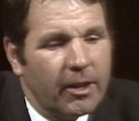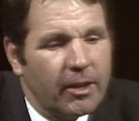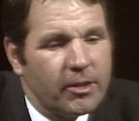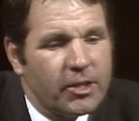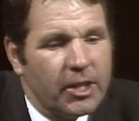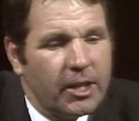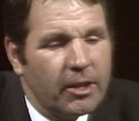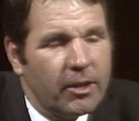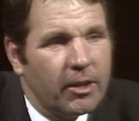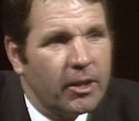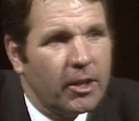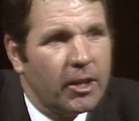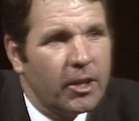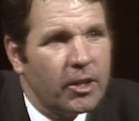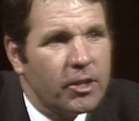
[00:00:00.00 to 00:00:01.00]
See, and, that, and
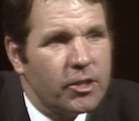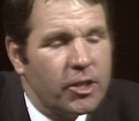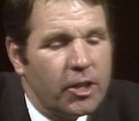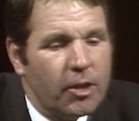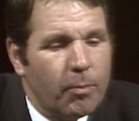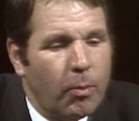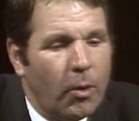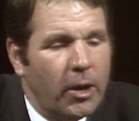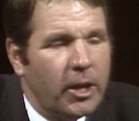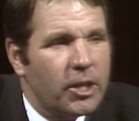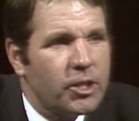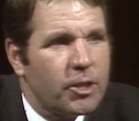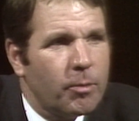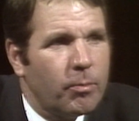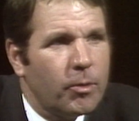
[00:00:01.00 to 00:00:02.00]
that's the see the I point
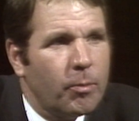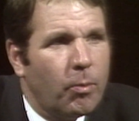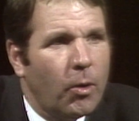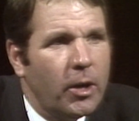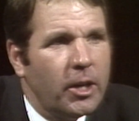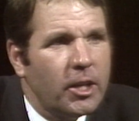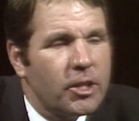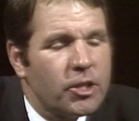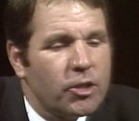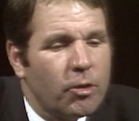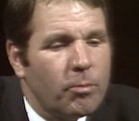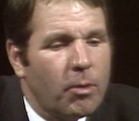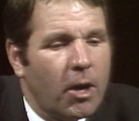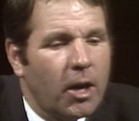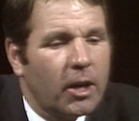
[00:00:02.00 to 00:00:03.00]
is his the point, point is, that is that's
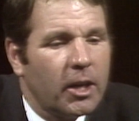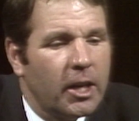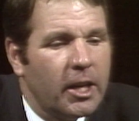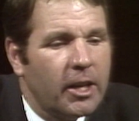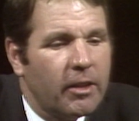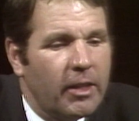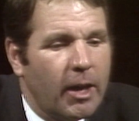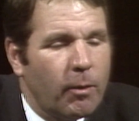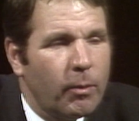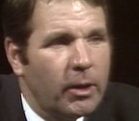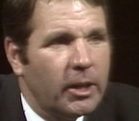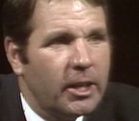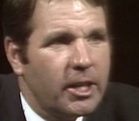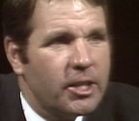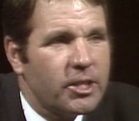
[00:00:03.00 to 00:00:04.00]
the political problem that
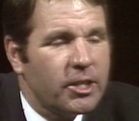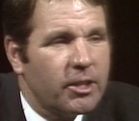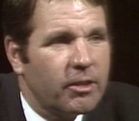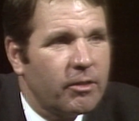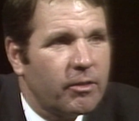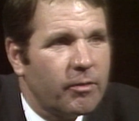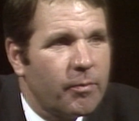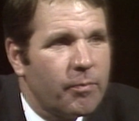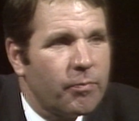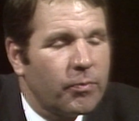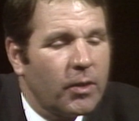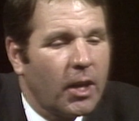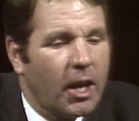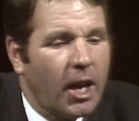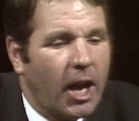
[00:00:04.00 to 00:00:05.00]
really making isn't. these kinds of
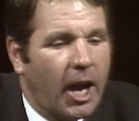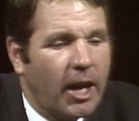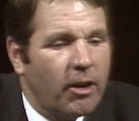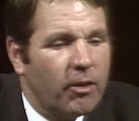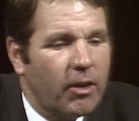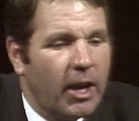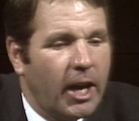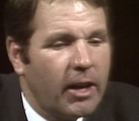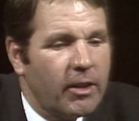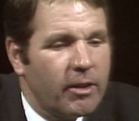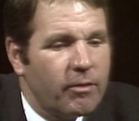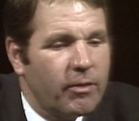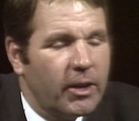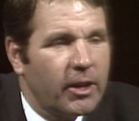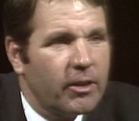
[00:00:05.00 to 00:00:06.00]
cuts and. I don't know how
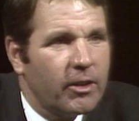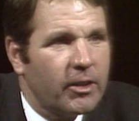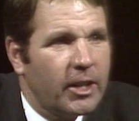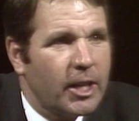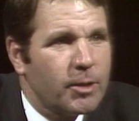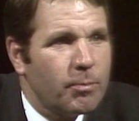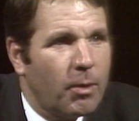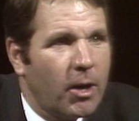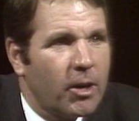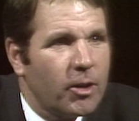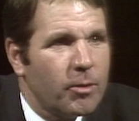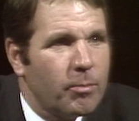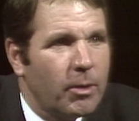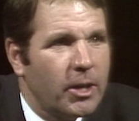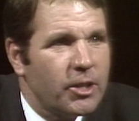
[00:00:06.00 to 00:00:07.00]
they figured that that's part of
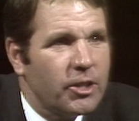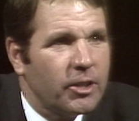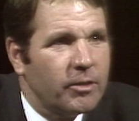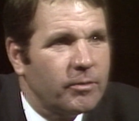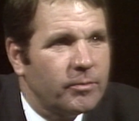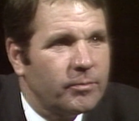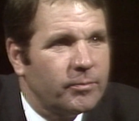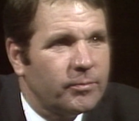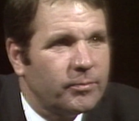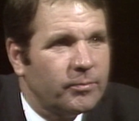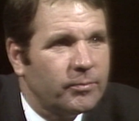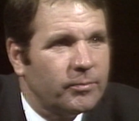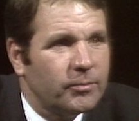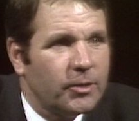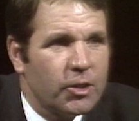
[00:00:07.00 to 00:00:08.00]
the budget.
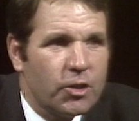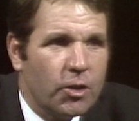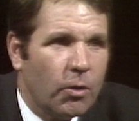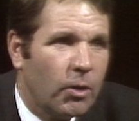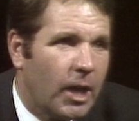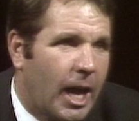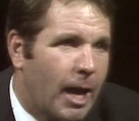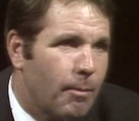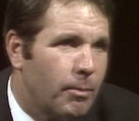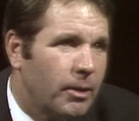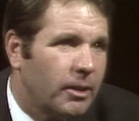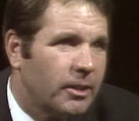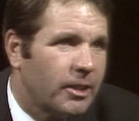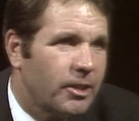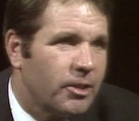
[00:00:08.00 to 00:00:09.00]
There's no
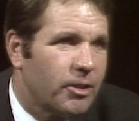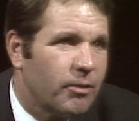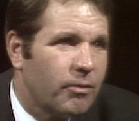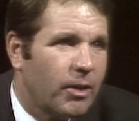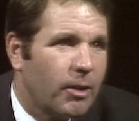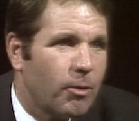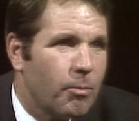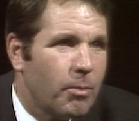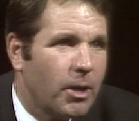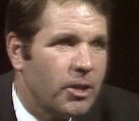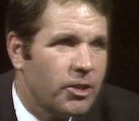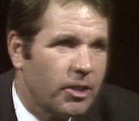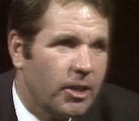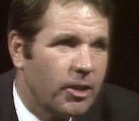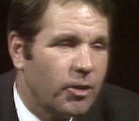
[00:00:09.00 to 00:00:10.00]
liability to the federal
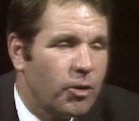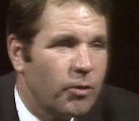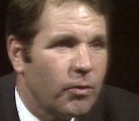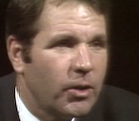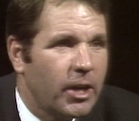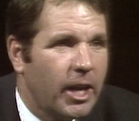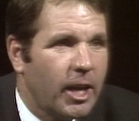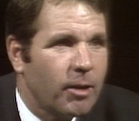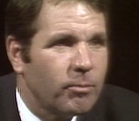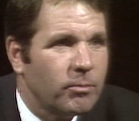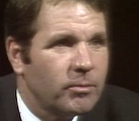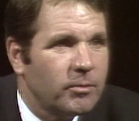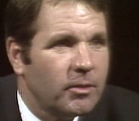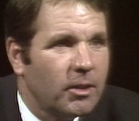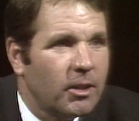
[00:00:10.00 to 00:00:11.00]
budget on Hoover Dam.
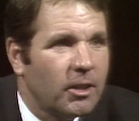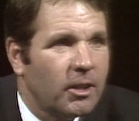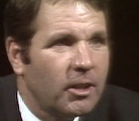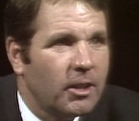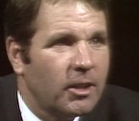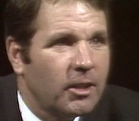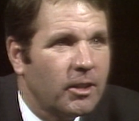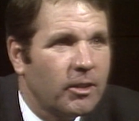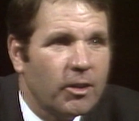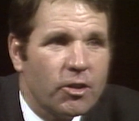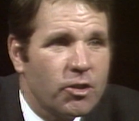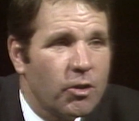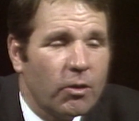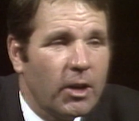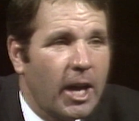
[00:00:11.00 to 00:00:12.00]

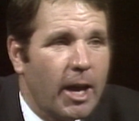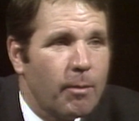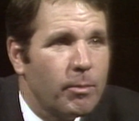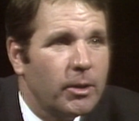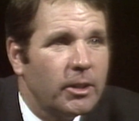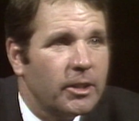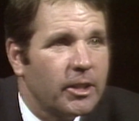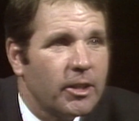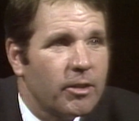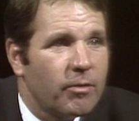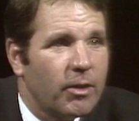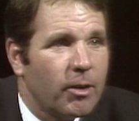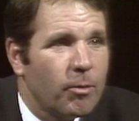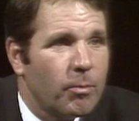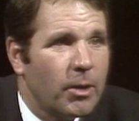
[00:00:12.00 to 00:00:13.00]
There's no liability to the
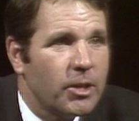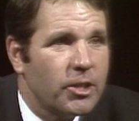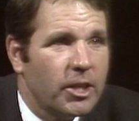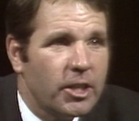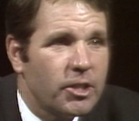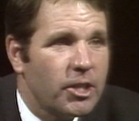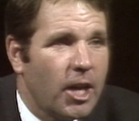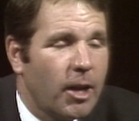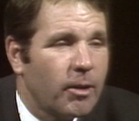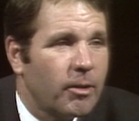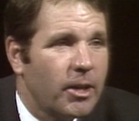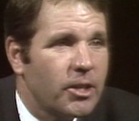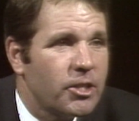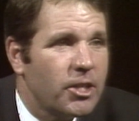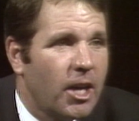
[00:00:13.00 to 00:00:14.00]
federal budget. It's not.
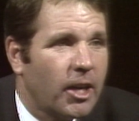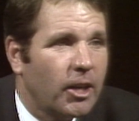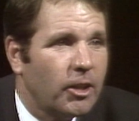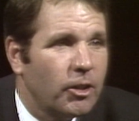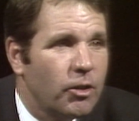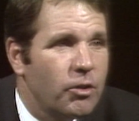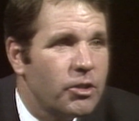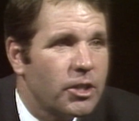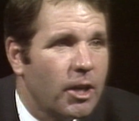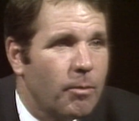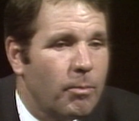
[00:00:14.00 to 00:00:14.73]
It's not a losing.